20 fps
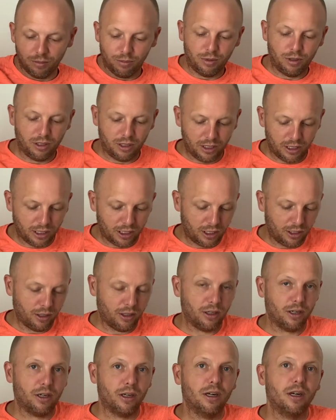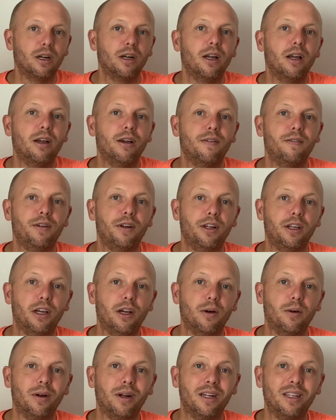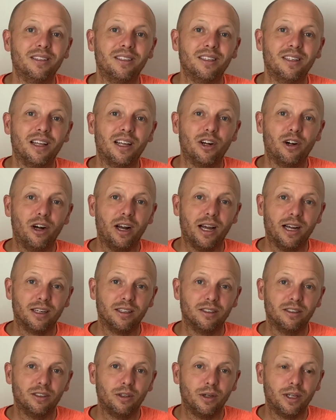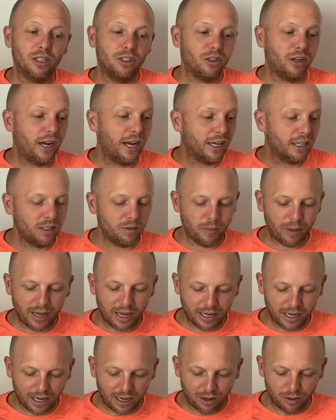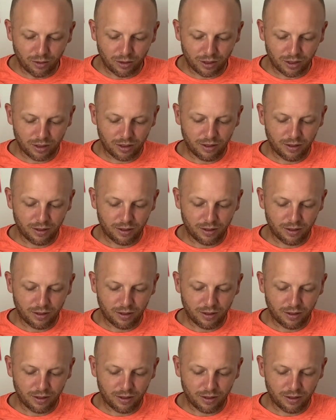particular video, and it's the letter X. So get your X bag out.